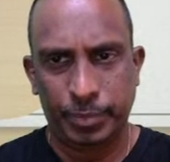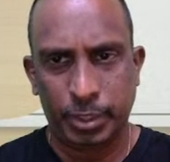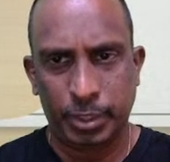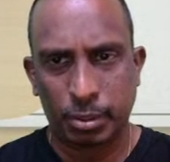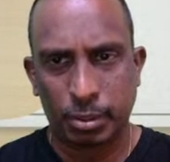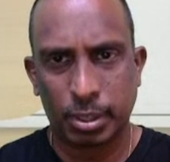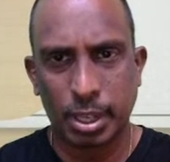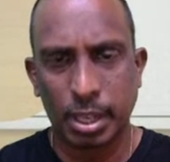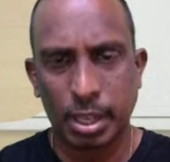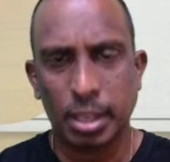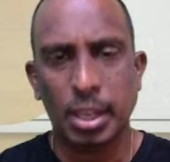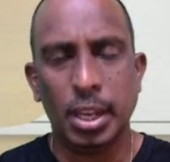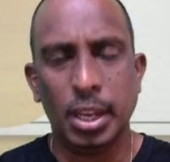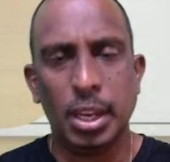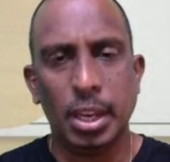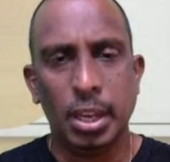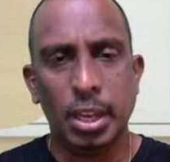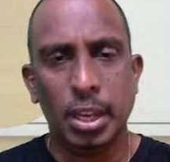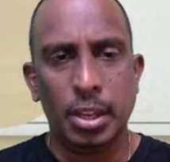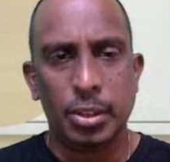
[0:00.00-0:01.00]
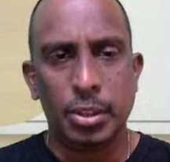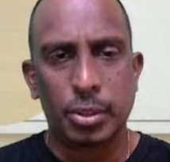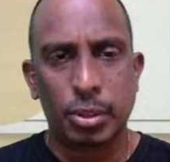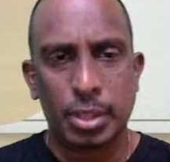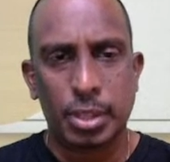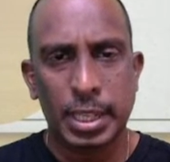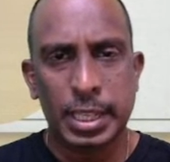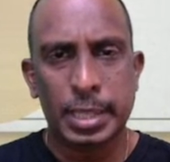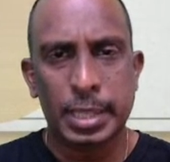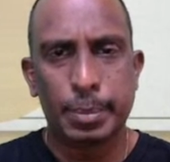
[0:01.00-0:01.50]
Okay. So
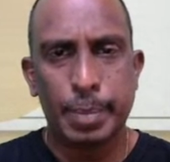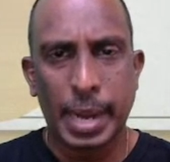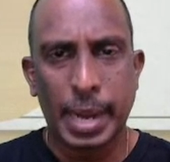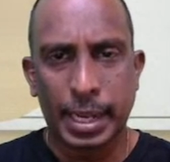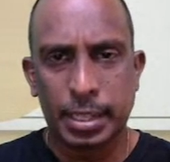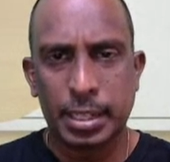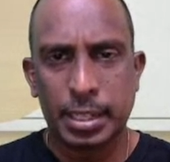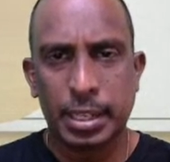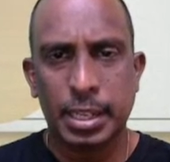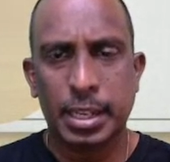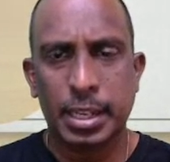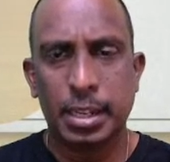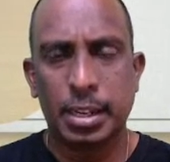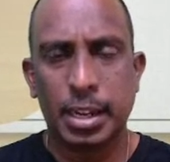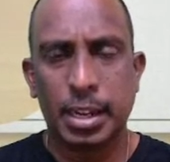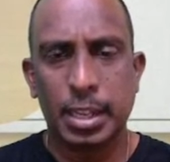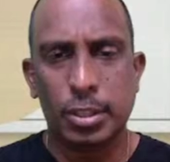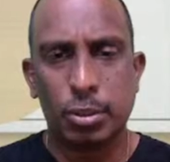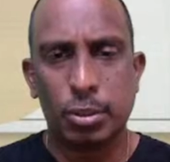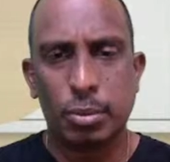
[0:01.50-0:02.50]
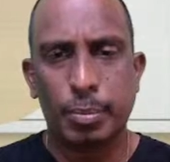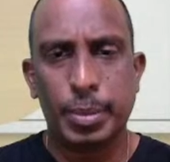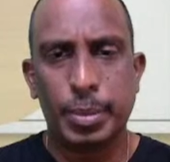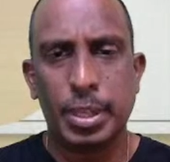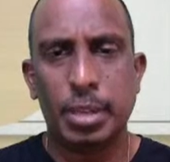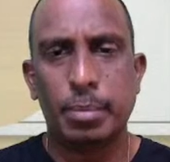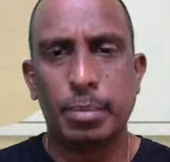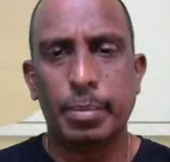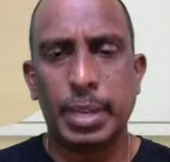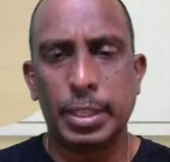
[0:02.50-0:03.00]
this bacteria,
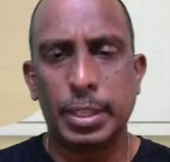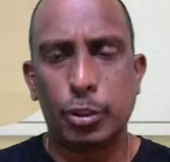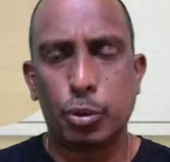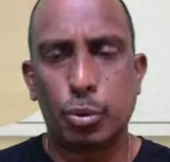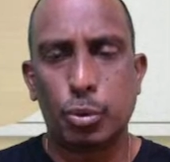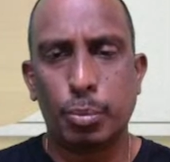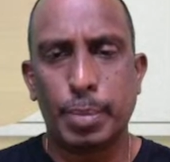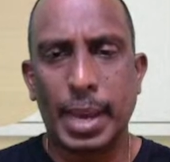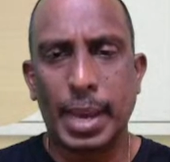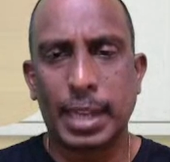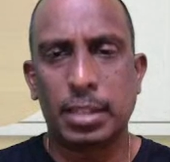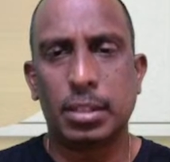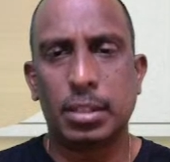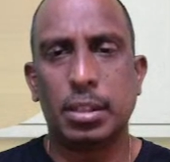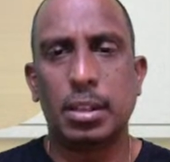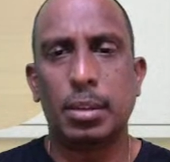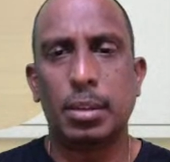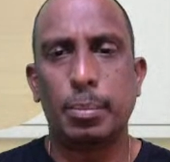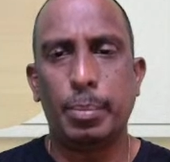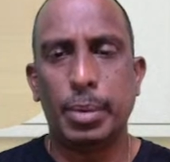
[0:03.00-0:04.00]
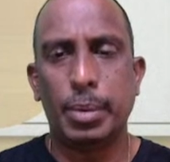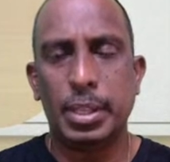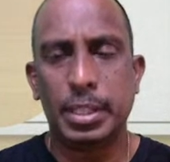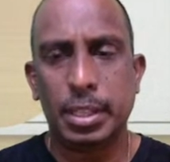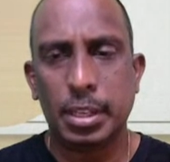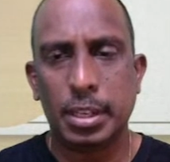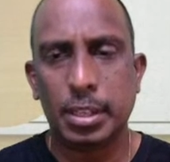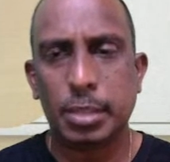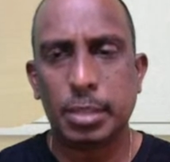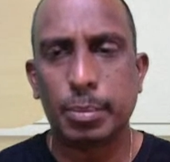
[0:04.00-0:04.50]
rhizobium, Azotobacter,
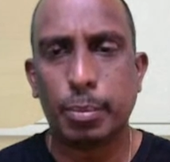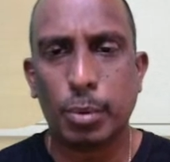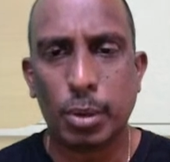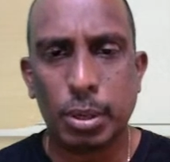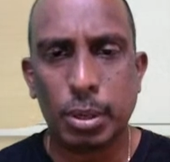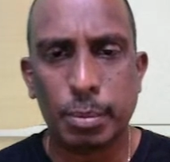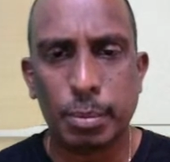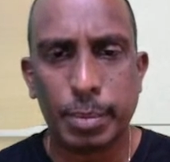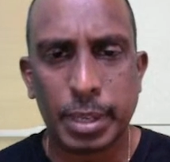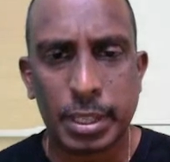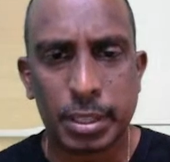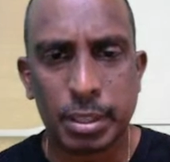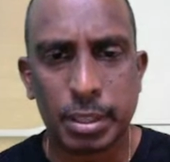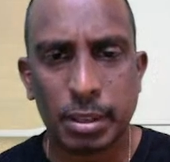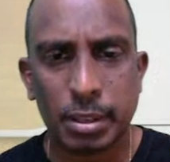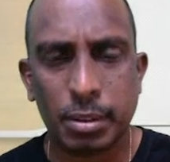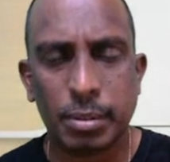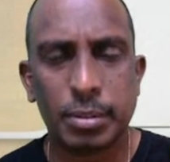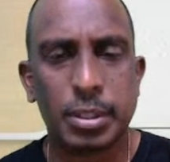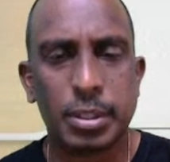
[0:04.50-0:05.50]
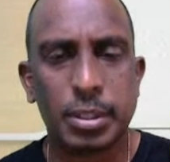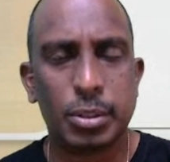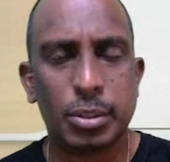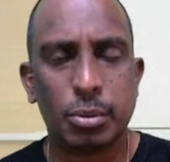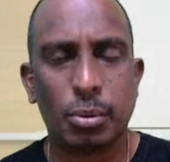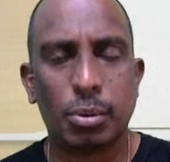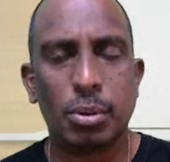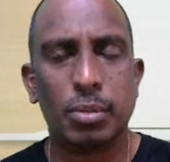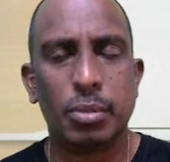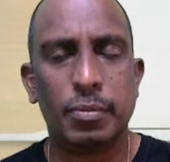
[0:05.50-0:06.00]
Bacillus polybex, these
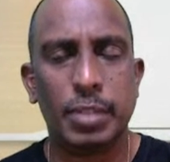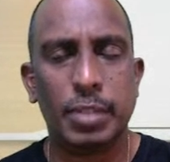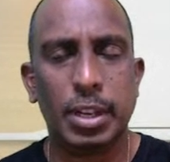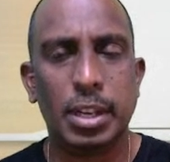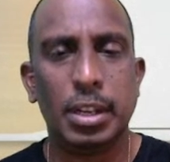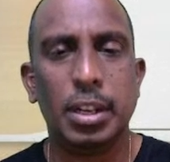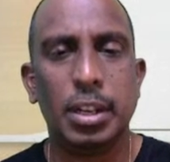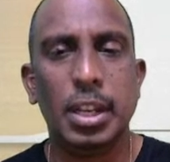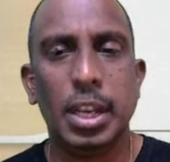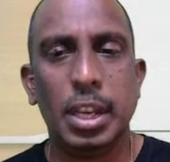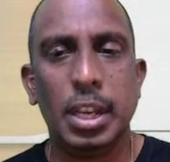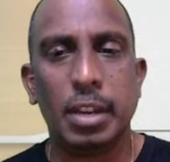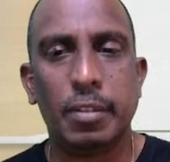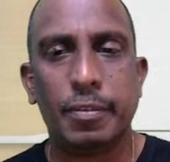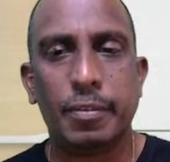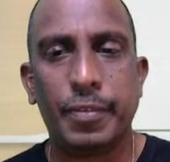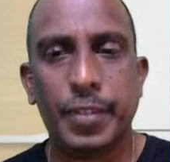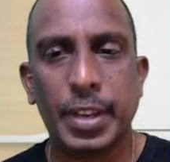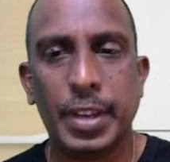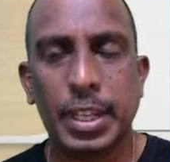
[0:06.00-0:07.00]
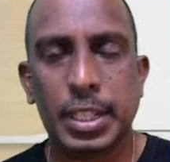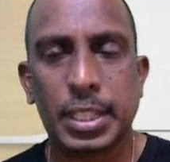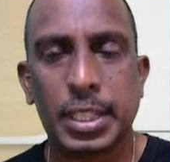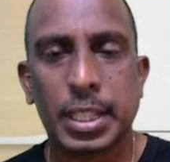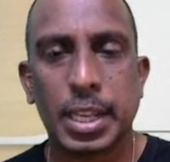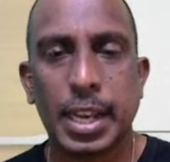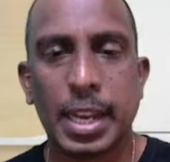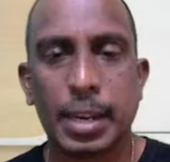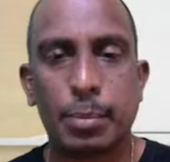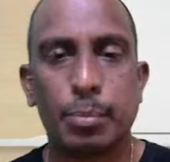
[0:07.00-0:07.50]
all will
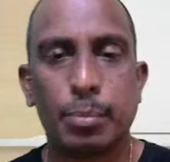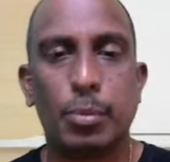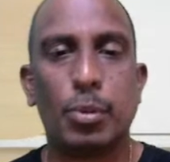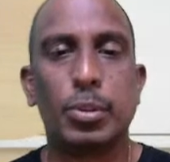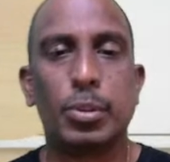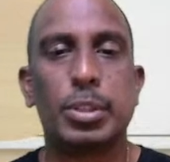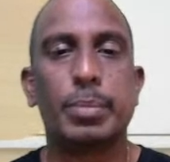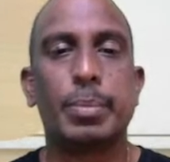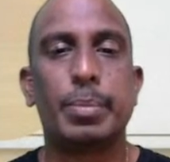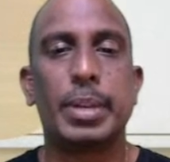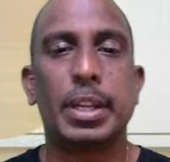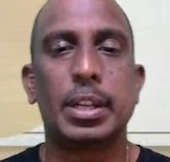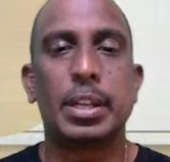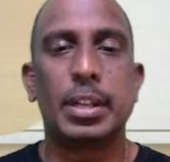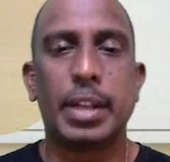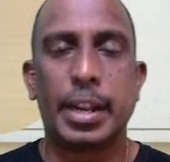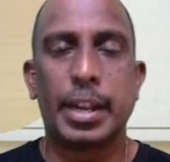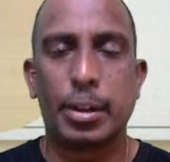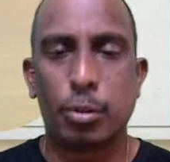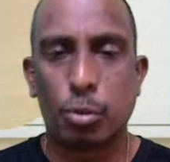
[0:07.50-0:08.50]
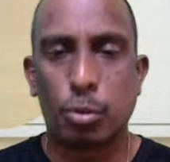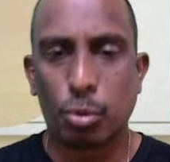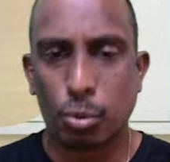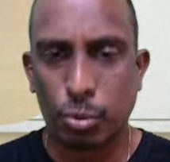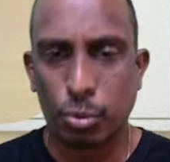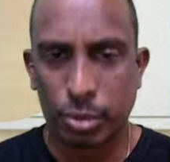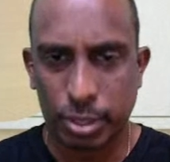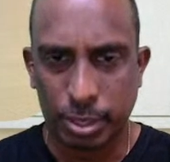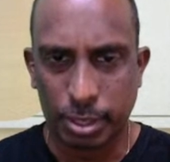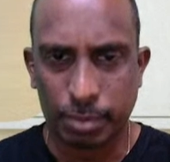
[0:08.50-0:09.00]
fix atmospheric
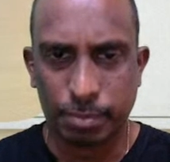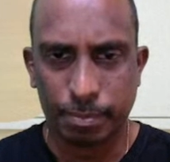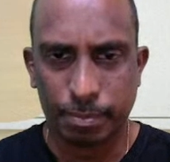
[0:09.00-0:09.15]
nitrogen.